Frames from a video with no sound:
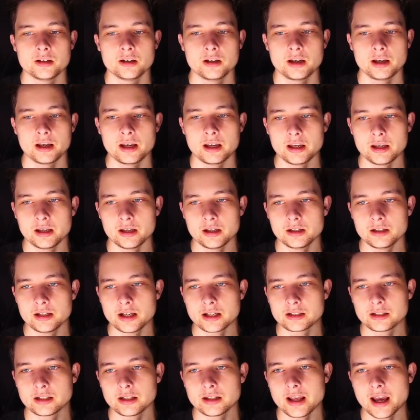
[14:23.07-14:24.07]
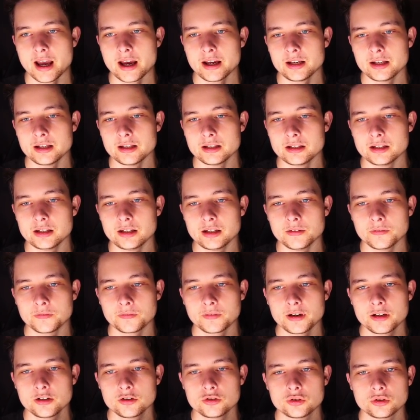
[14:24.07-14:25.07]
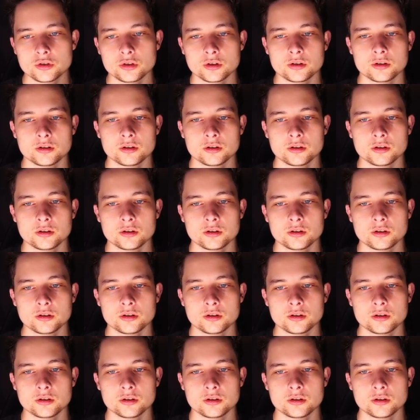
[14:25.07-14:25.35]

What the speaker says: And next to that is the fridge.